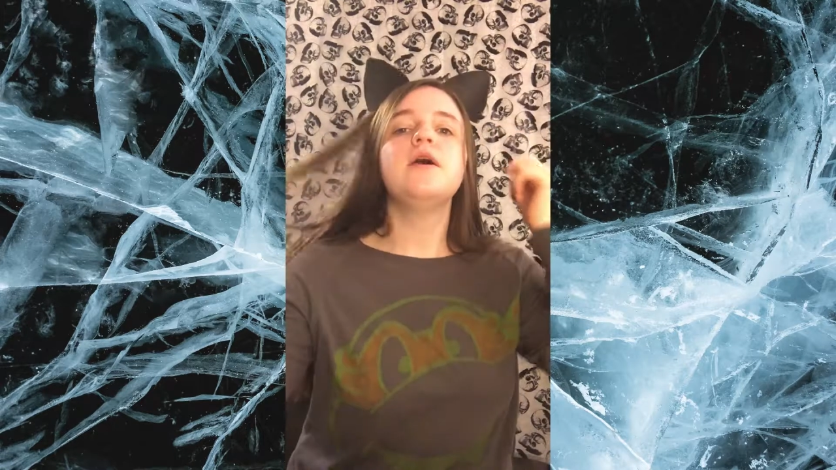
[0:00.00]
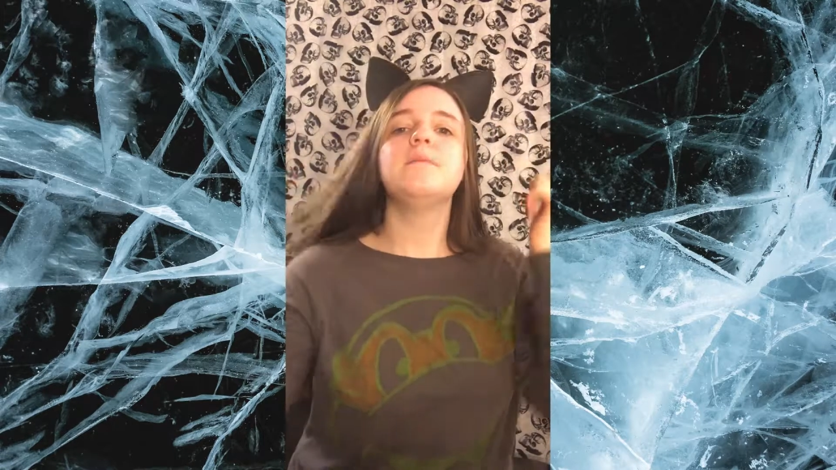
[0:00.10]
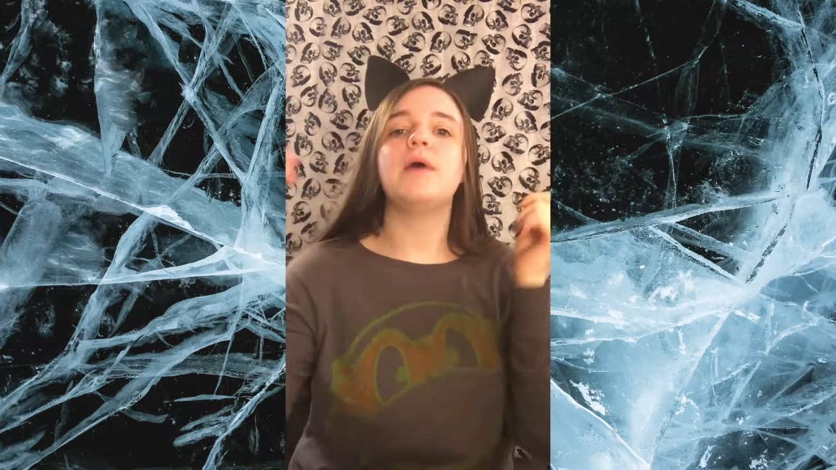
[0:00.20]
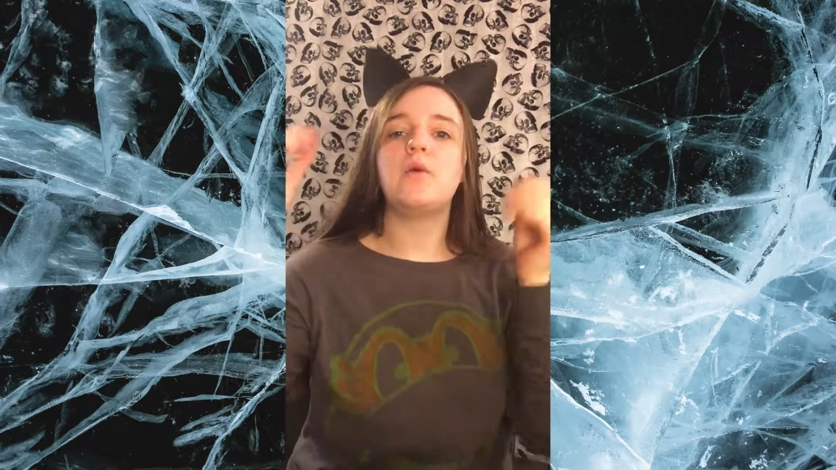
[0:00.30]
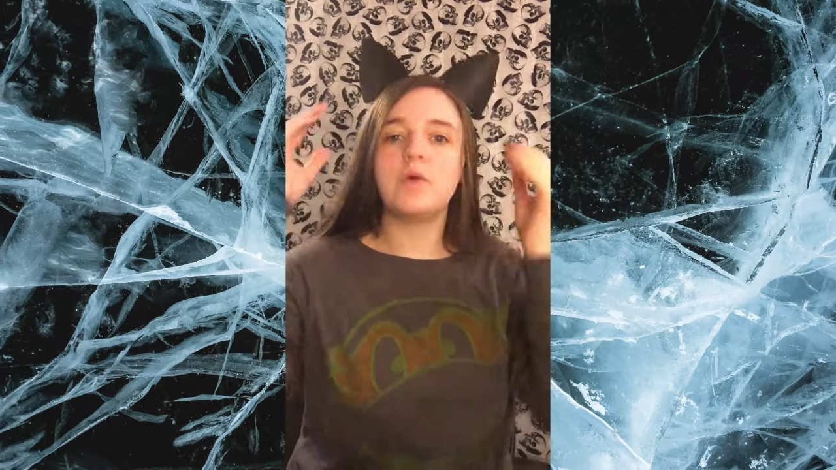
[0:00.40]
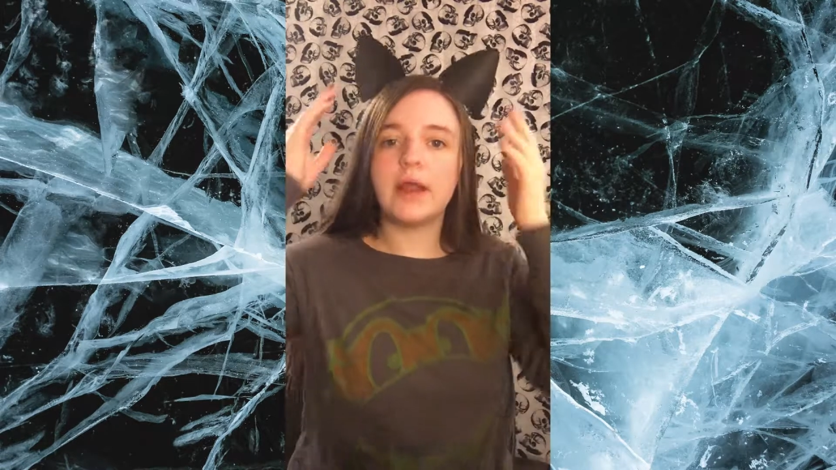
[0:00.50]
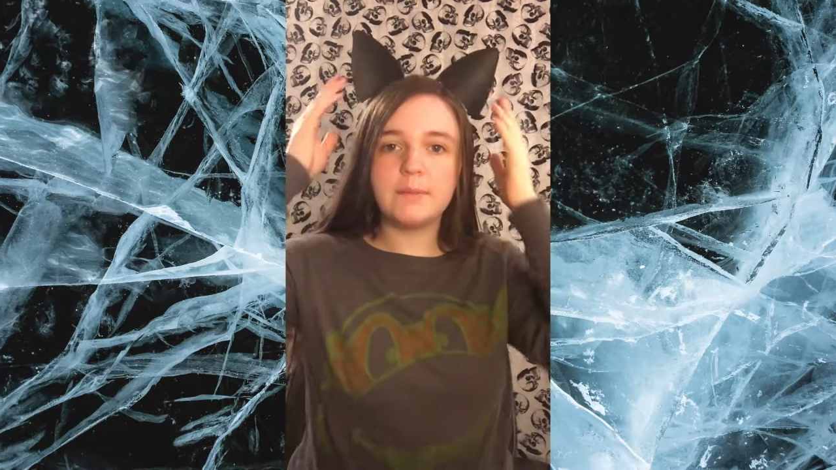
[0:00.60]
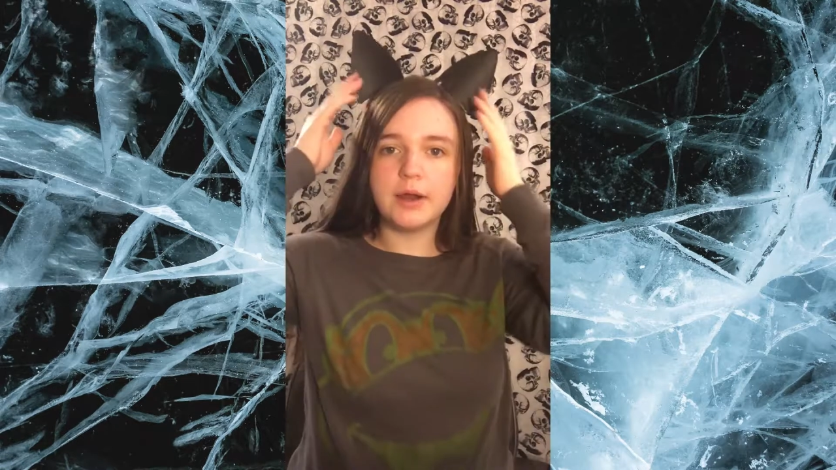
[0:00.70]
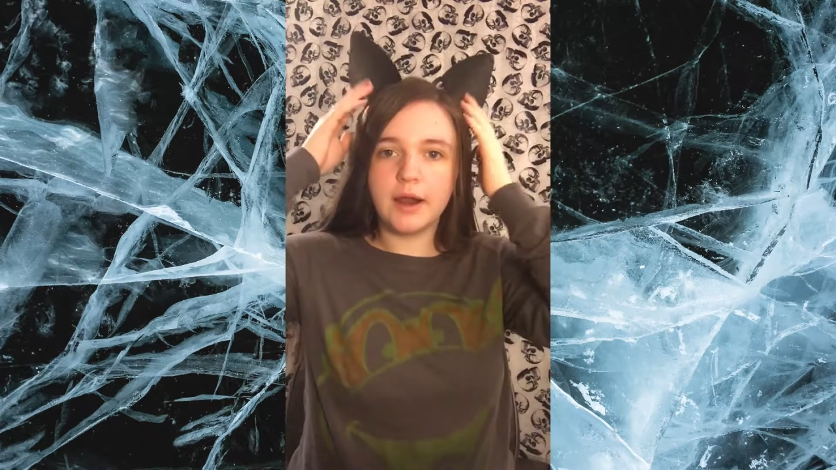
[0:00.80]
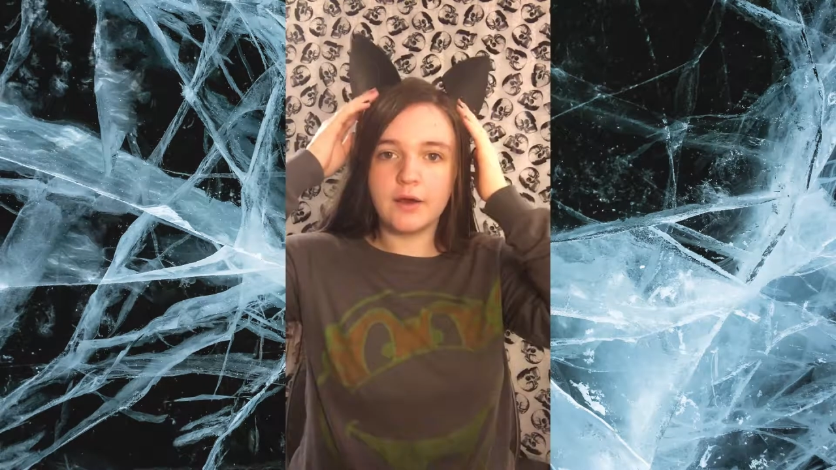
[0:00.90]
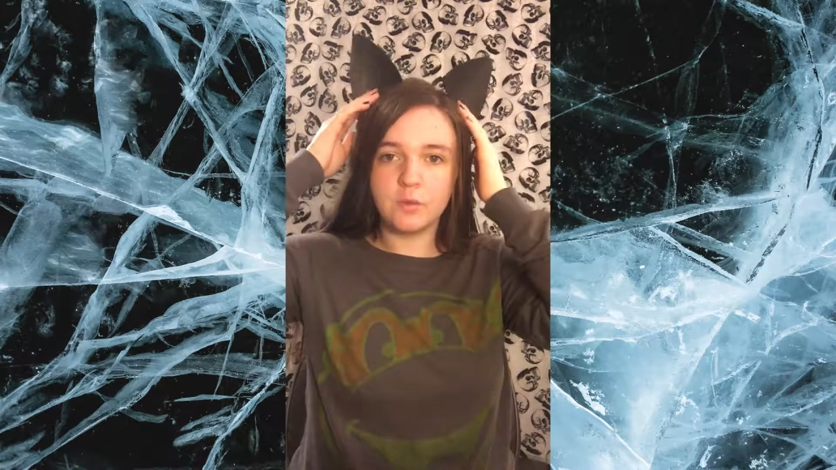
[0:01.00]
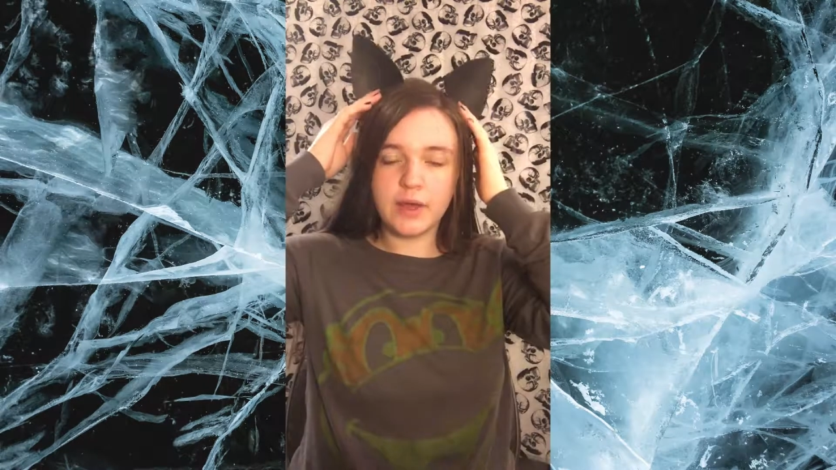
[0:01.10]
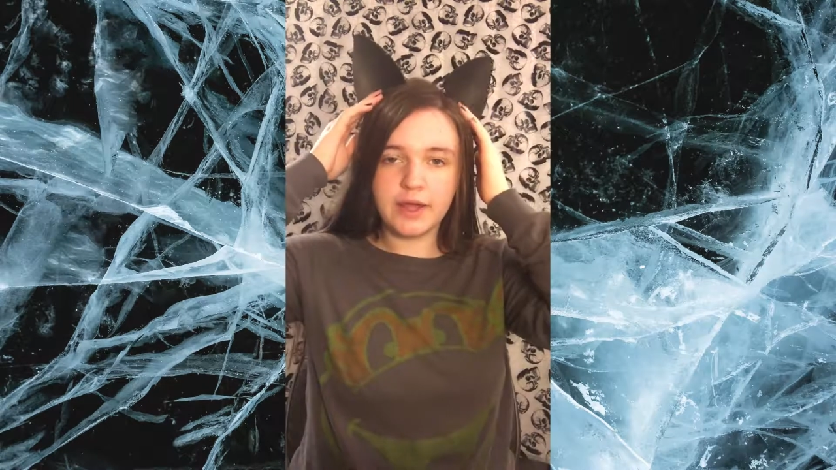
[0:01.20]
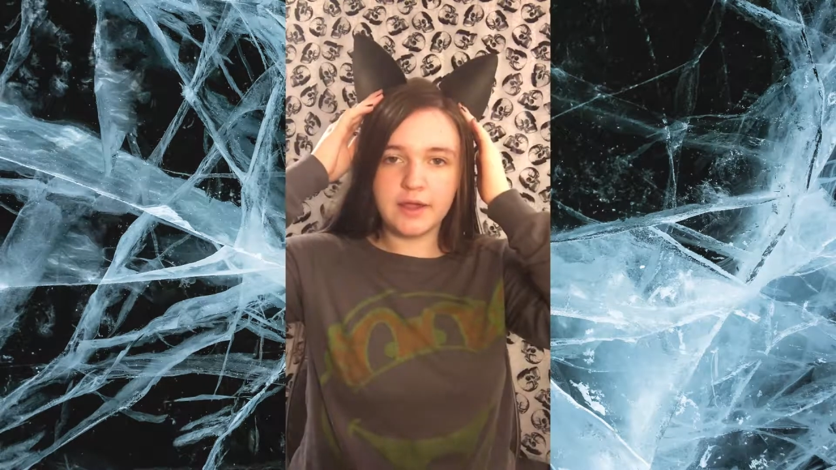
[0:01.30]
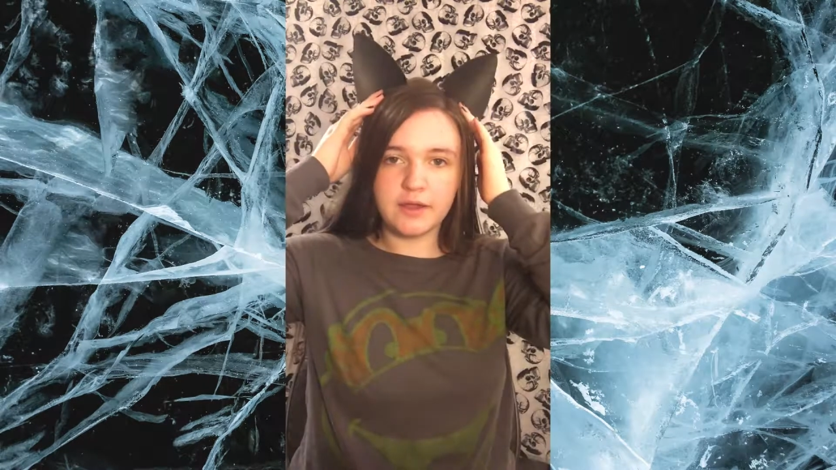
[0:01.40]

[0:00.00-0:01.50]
But when I put on a wig,